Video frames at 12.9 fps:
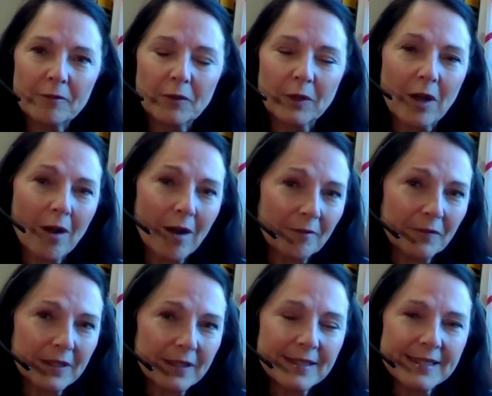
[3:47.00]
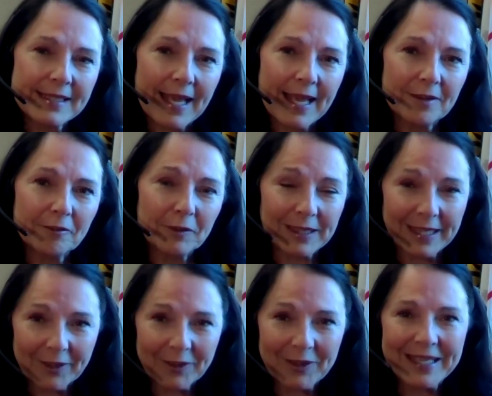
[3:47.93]
confidence and for
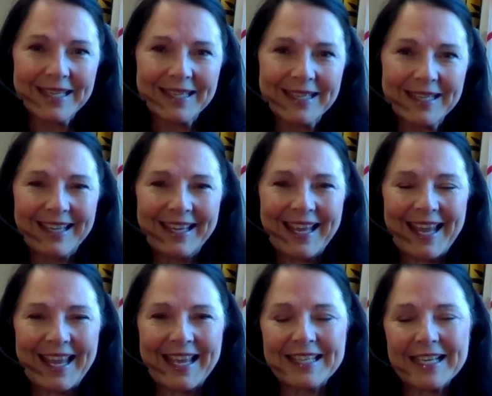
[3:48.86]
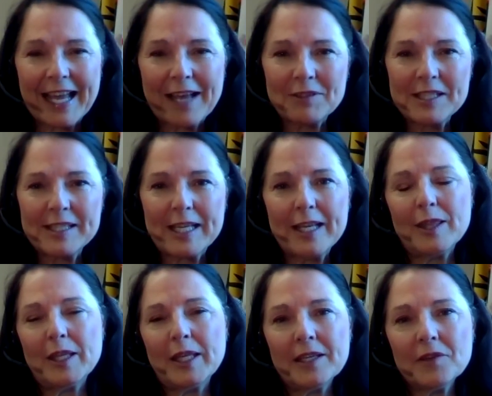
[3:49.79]
clarity. And I have to say,
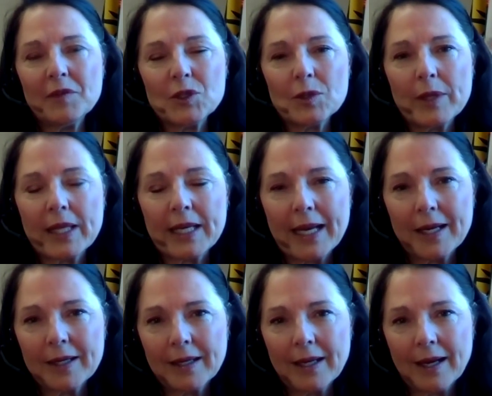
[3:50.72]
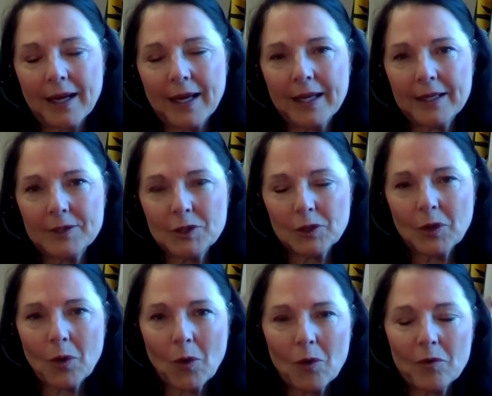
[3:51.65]
the individual that I took
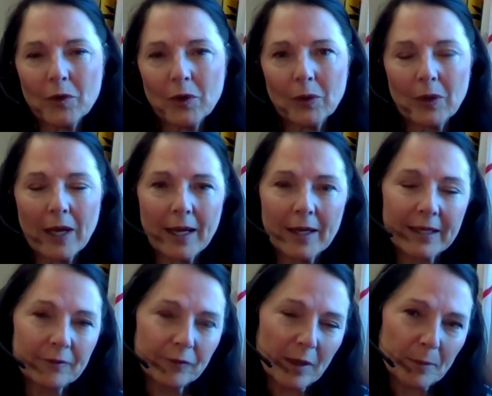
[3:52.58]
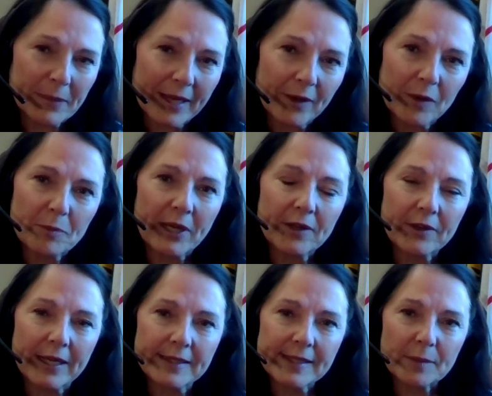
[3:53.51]
over from Gary
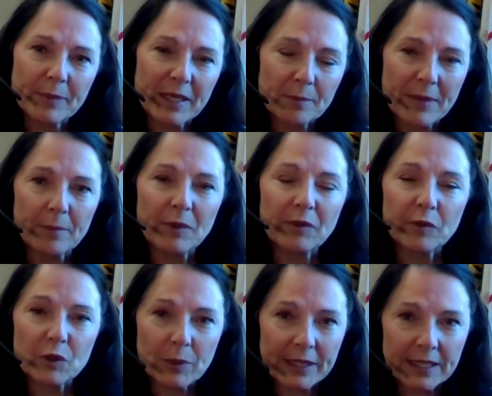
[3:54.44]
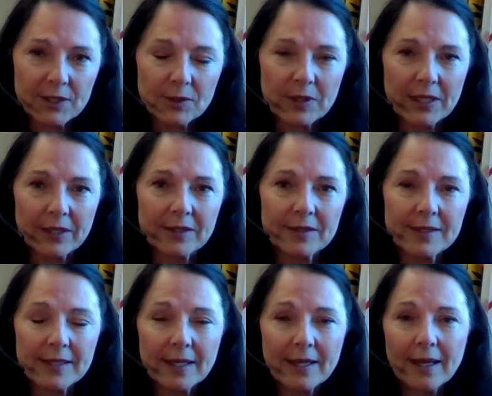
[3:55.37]
Breitkreitz had been a member for 22
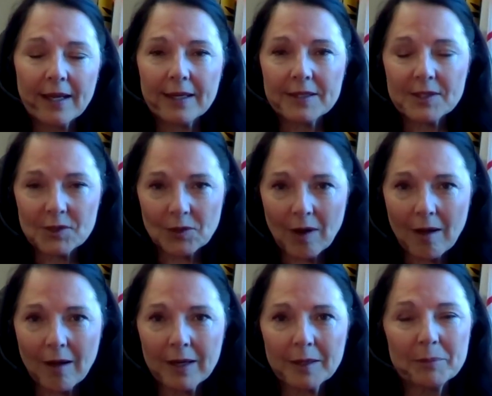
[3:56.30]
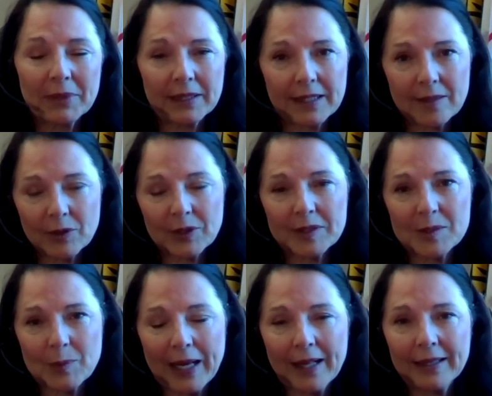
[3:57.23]
years, a strong believer as
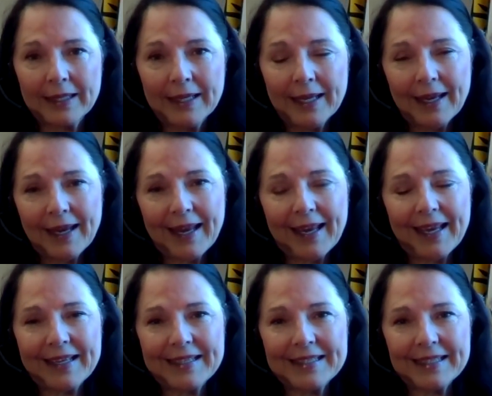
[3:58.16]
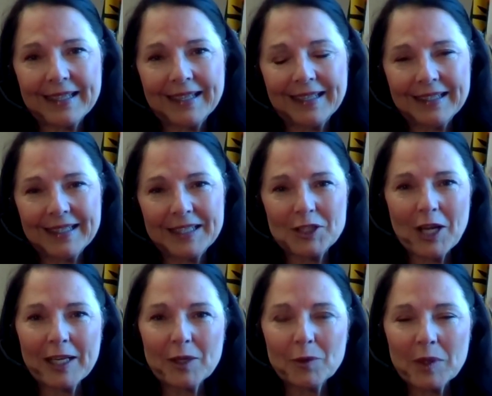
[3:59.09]
well. And in
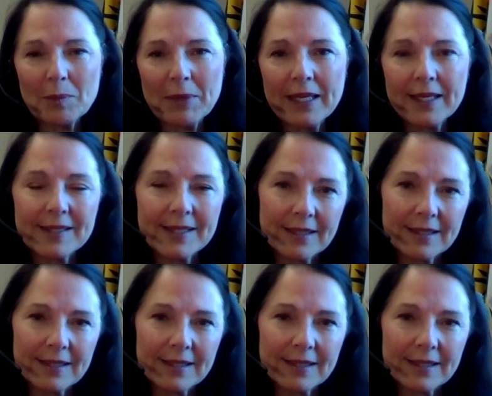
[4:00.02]
talking with me, he said,